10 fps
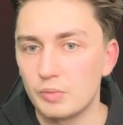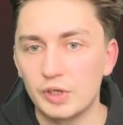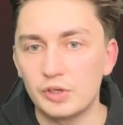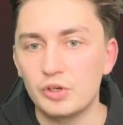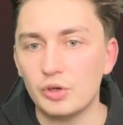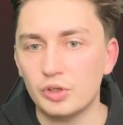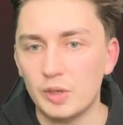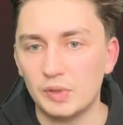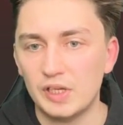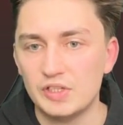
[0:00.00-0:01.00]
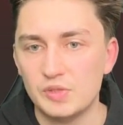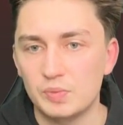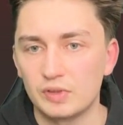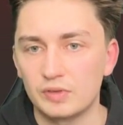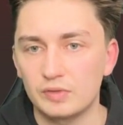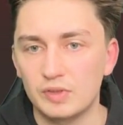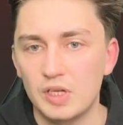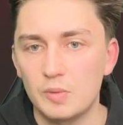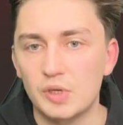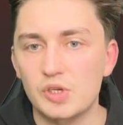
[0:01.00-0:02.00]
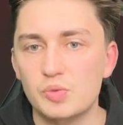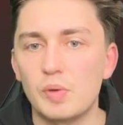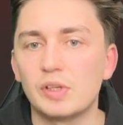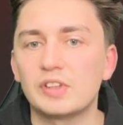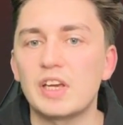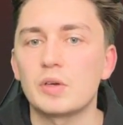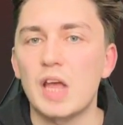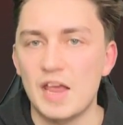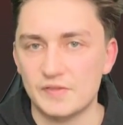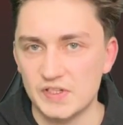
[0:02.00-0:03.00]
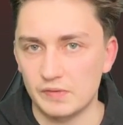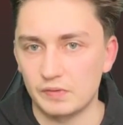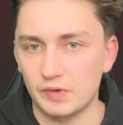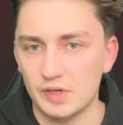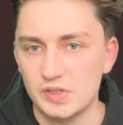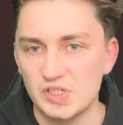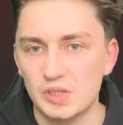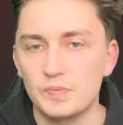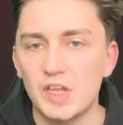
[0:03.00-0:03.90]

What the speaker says: We're not going to play this move, because we will take on f7 first.